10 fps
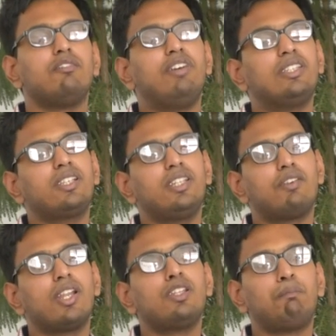whether
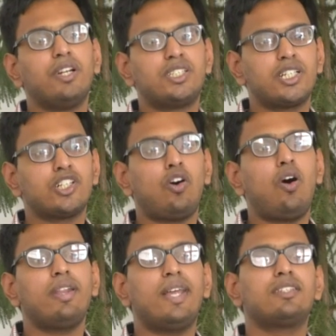they were in the budget
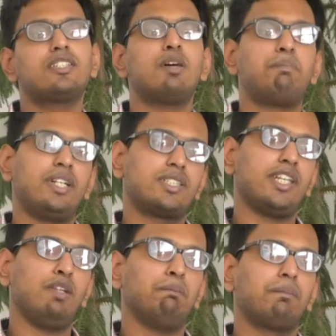or as a separate
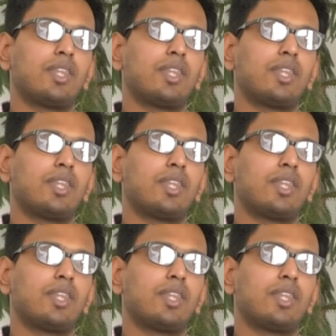scheme.